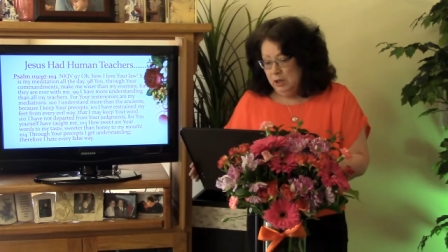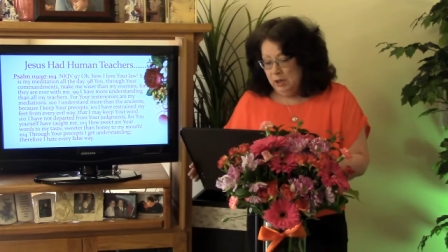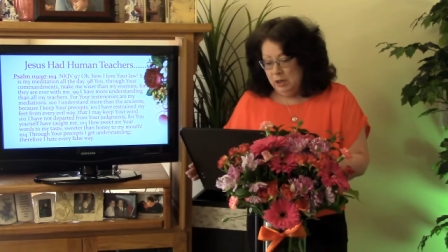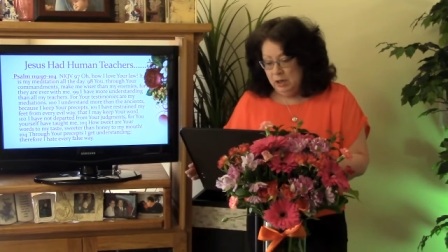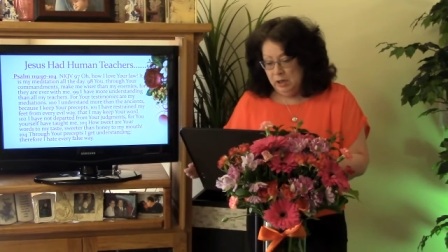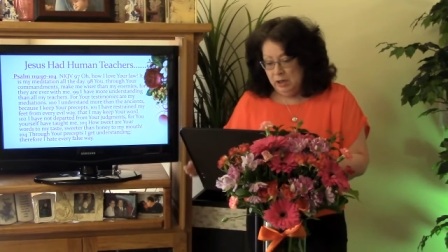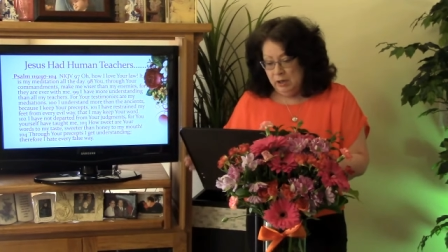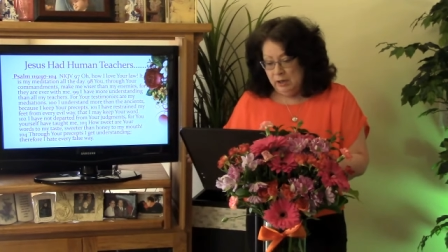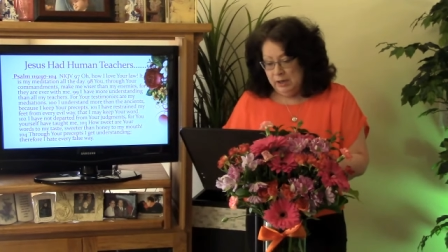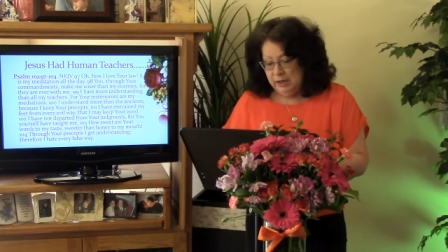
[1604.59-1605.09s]

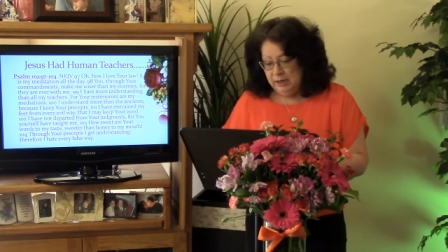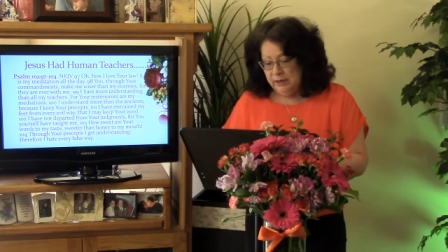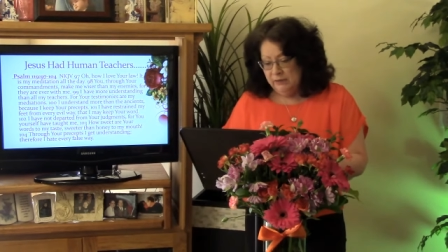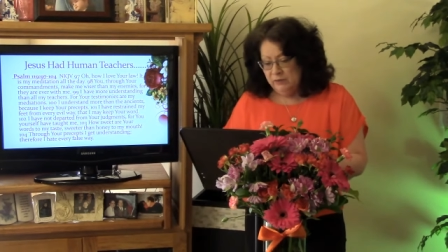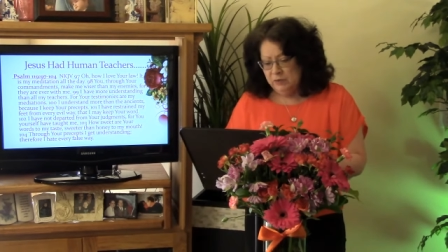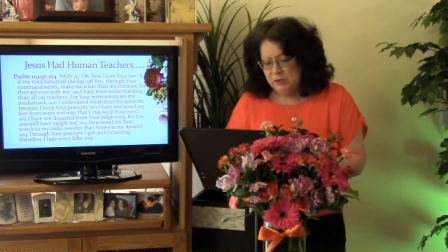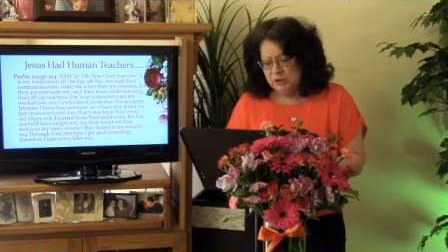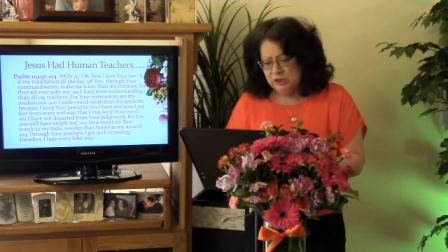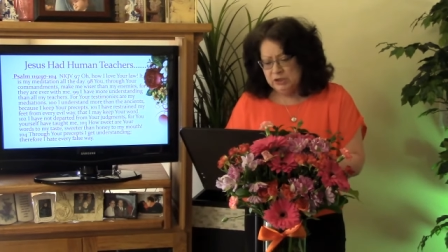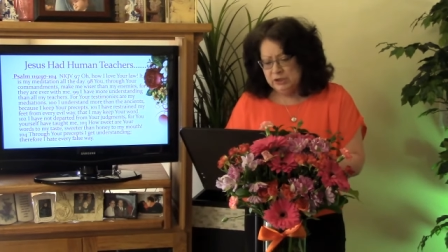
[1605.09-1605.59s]
Uh, and
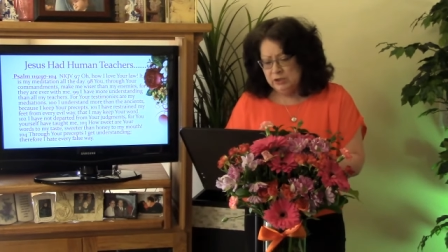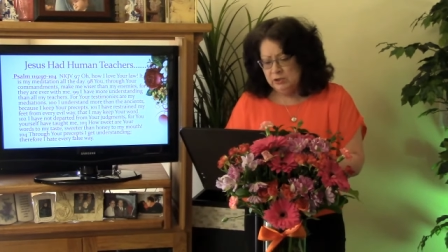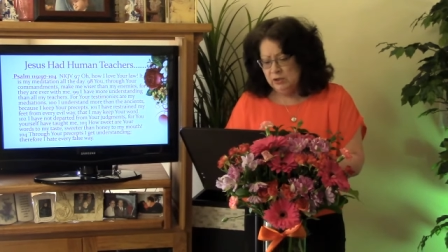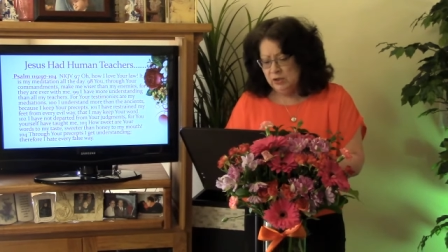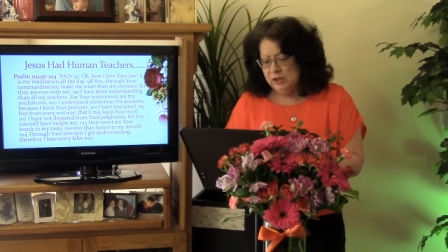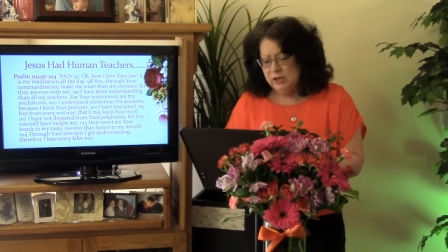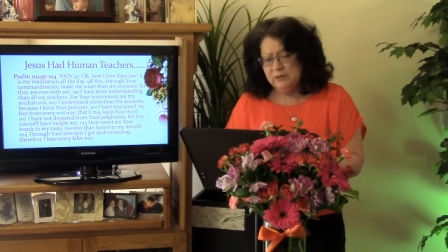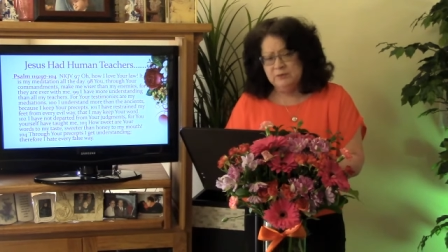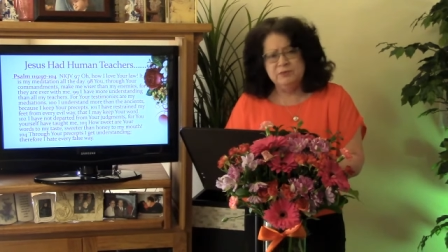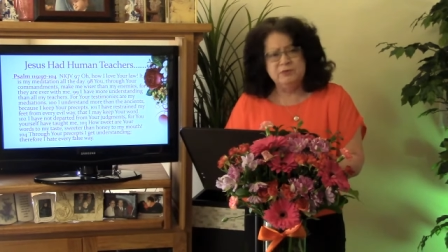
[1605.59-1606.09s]
if we're still
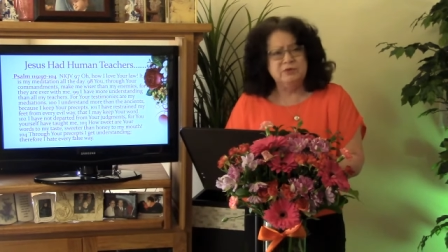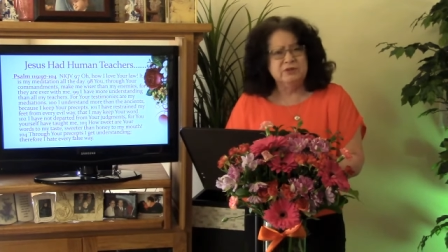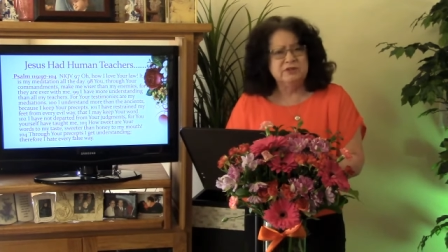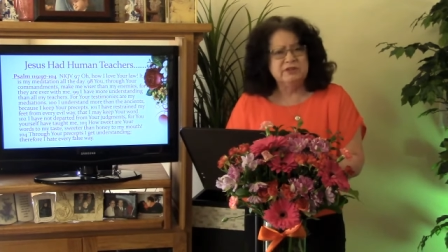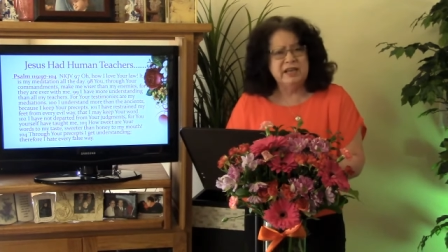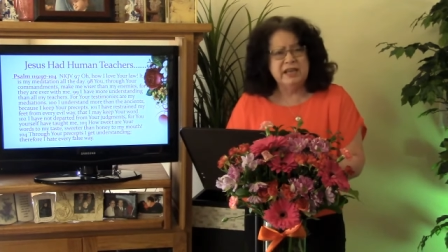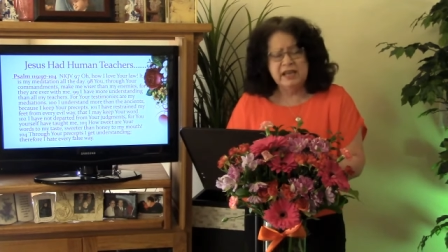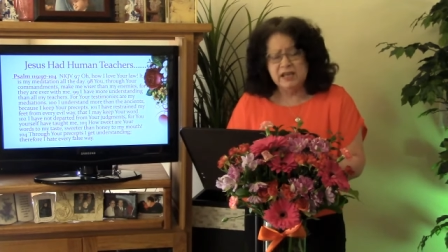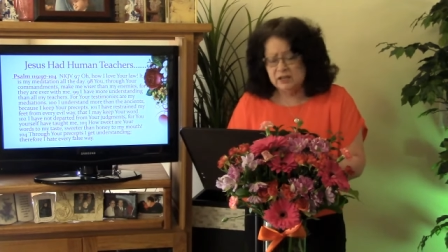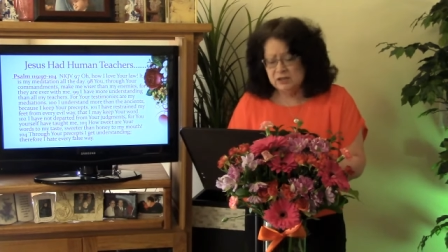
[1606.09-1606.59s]
looking for
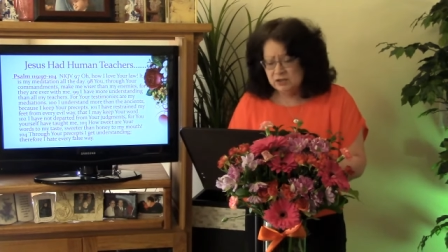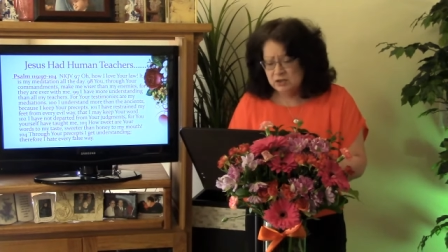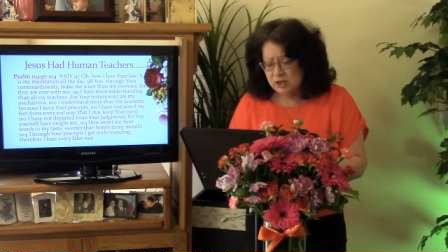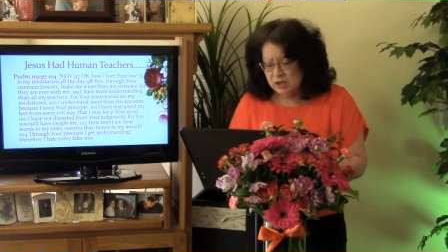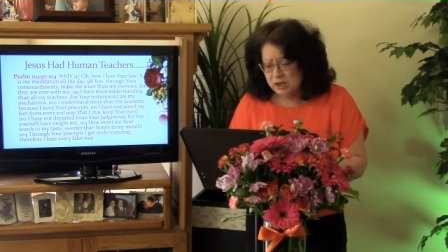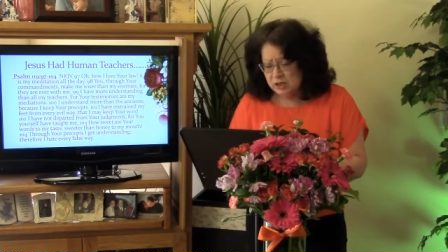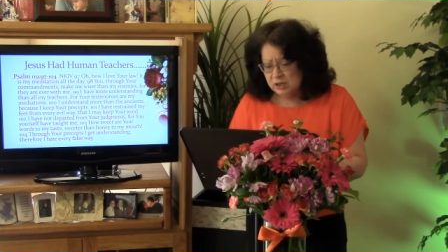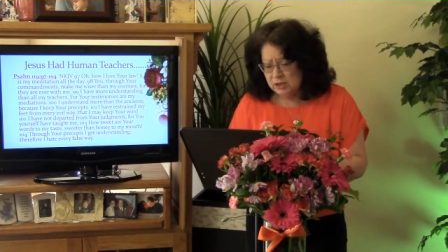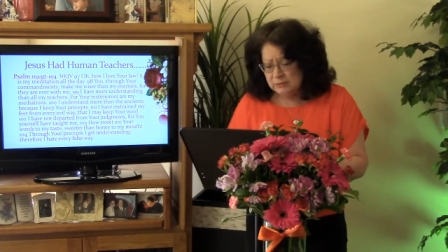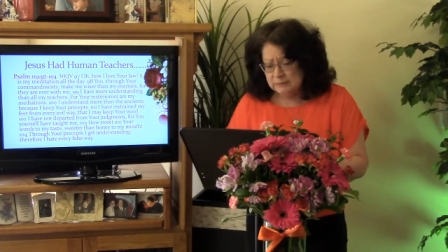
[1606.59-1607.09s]

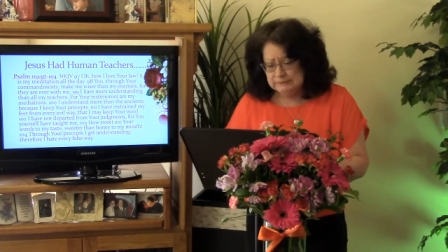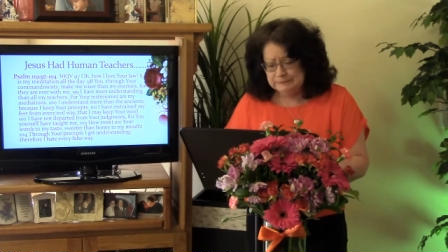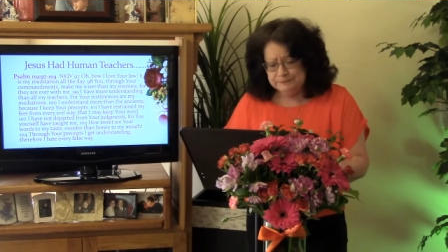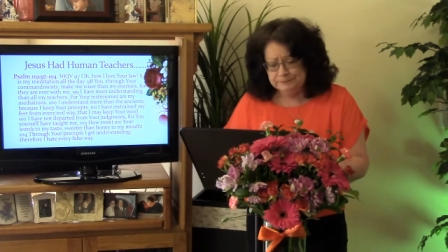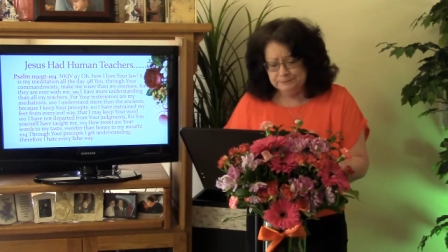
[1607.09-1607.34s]
attention